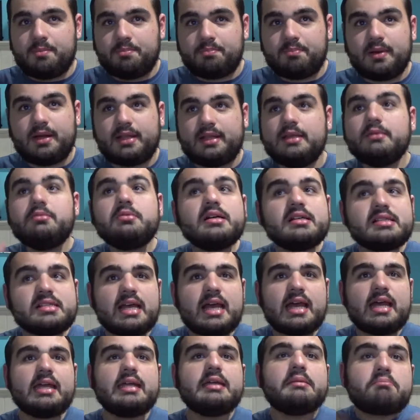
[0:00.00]
But it was
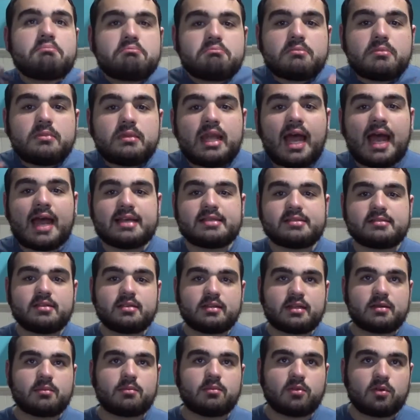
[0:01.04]
a nice
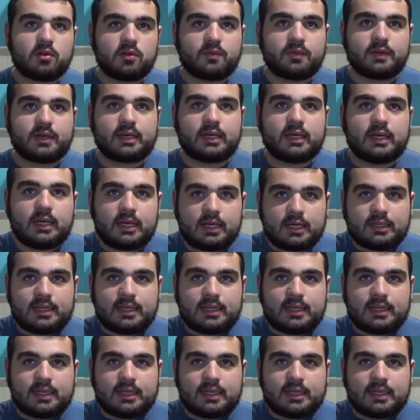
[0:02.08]
looking movie.